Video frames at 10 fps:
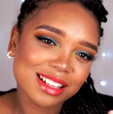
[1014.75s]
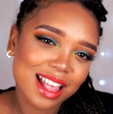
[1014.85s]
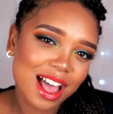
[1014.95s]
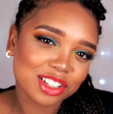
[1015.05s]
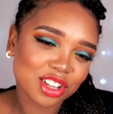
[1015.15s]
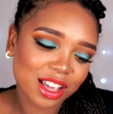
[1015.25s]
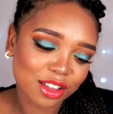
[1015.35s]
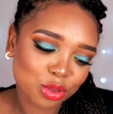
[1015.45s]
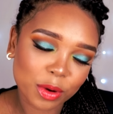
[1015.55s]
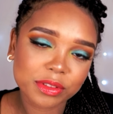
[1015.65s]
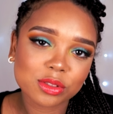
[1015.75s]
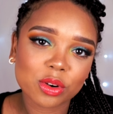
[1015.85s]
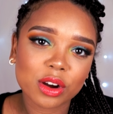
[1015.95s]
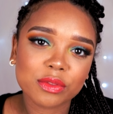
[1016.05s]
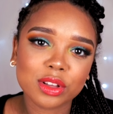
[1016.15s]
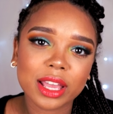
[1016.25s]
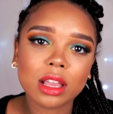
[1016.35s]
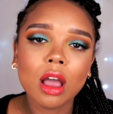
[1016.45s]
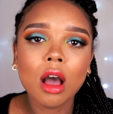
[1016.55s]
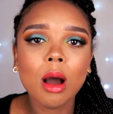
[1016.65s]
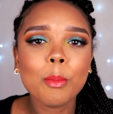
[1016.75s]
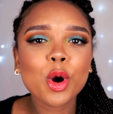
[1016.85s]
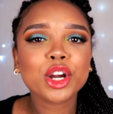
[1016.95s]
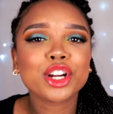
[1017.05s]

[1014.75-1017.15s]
/ like a thrift store for like more